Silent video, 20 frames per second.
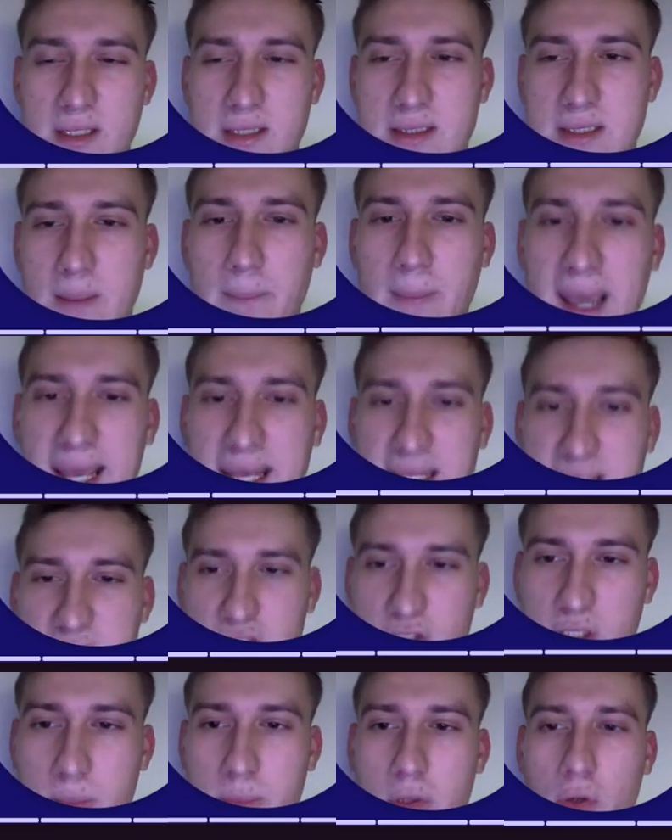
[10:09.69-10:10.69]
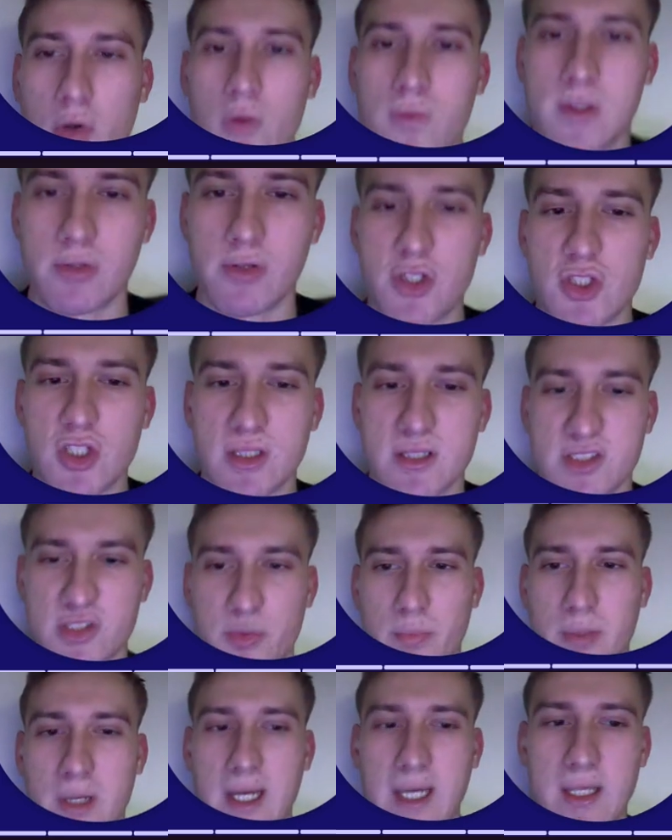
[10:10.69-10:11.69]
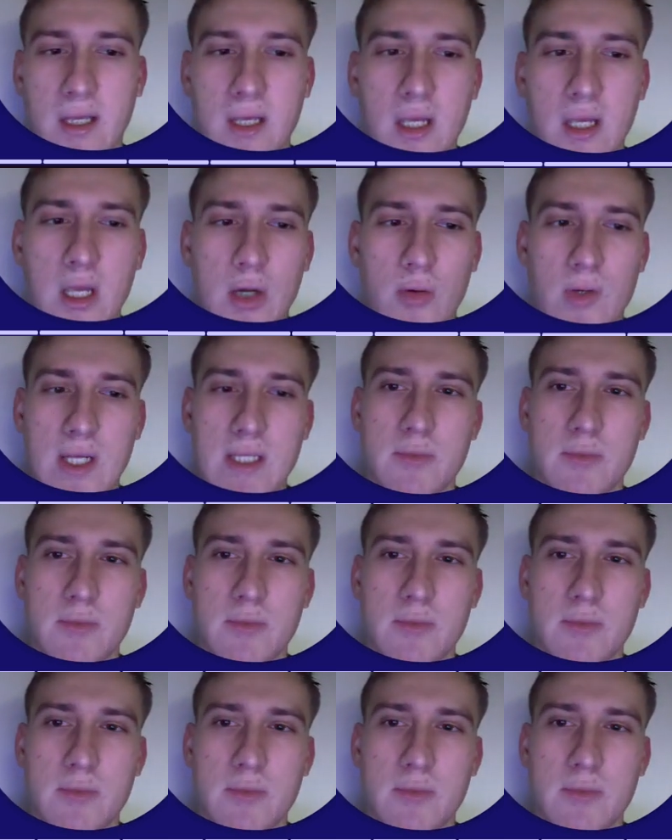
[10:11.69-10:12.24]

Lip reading: demand is going to be overreaching the supply, right?